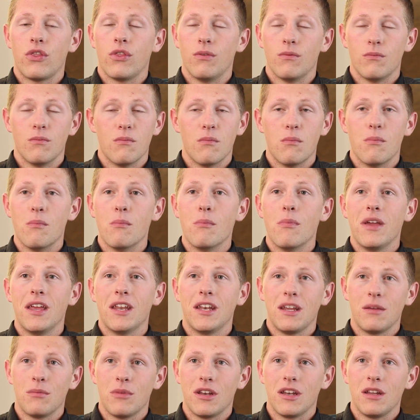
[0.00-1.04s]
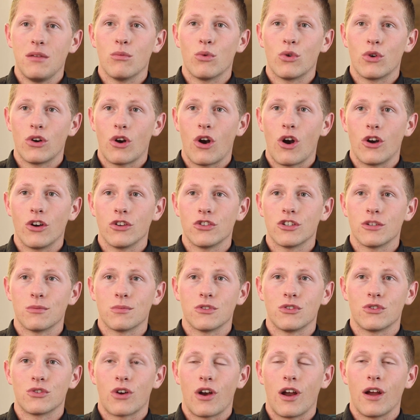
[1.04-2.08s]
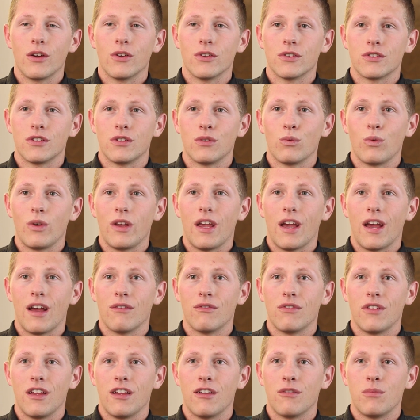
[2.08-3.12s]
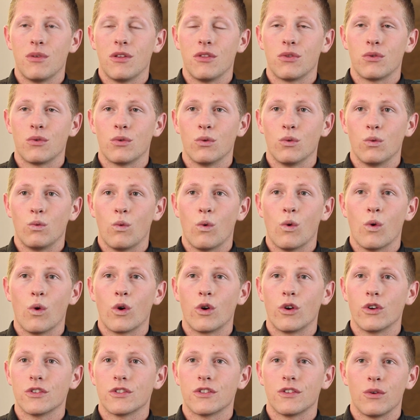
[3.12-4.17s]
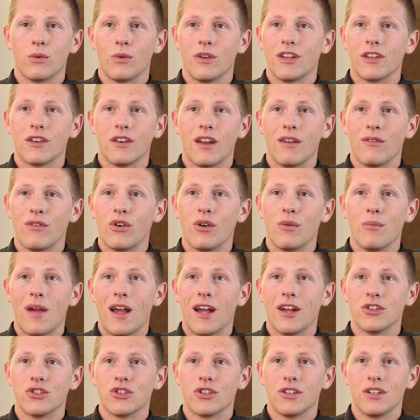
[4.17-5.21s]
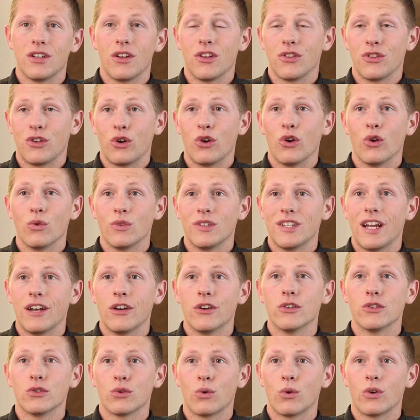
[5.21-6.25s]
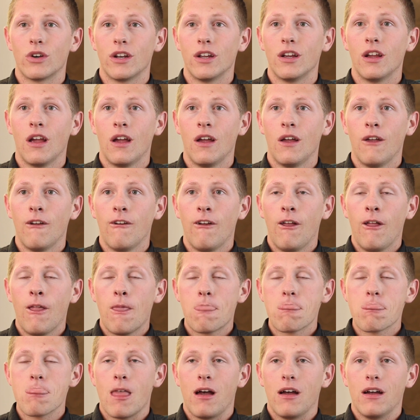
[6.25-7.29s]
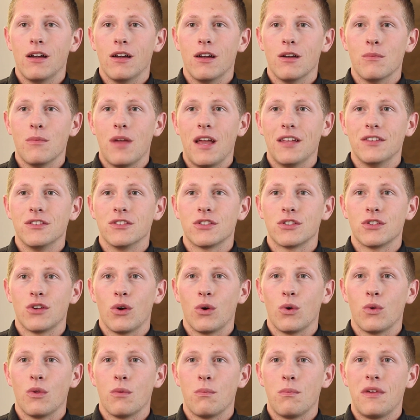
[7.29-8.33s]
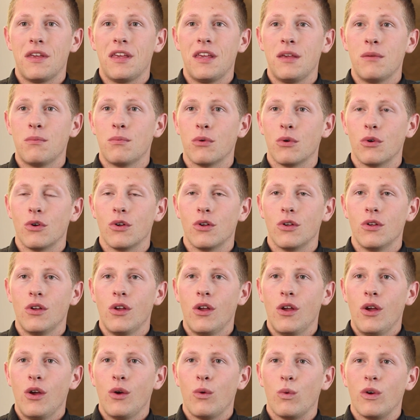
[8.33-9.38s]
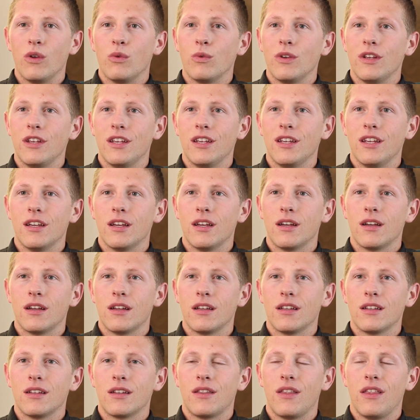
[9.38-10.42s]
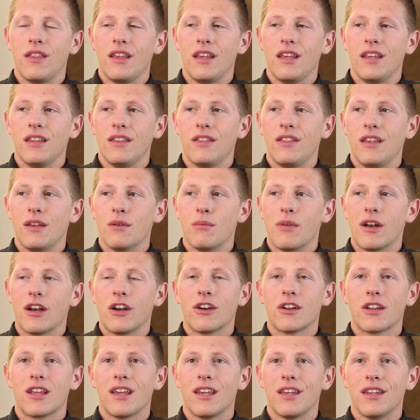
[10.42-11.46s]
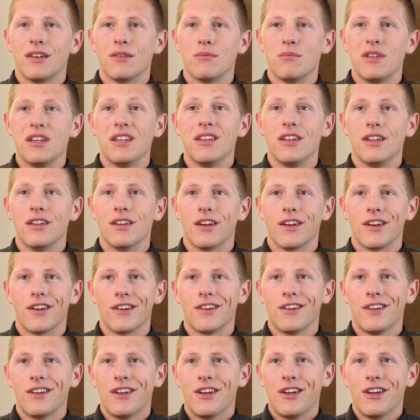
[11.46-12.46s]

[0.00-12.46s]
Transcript: many, many more hardships and trials than we have. They have been through wars that we could never imagine on their own territory. And so the people, when we, the American media,